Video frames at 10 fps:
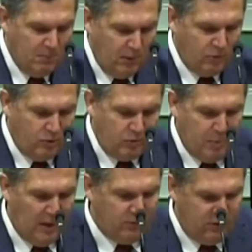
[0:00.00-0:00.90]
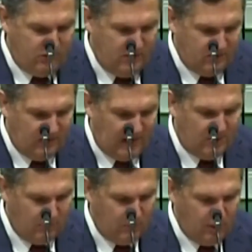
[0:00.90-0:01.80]
But his response is
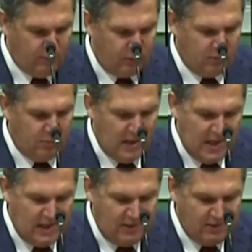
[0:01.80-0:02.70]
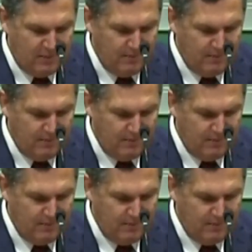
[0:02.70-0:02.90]
decisive. Look at verse number 8.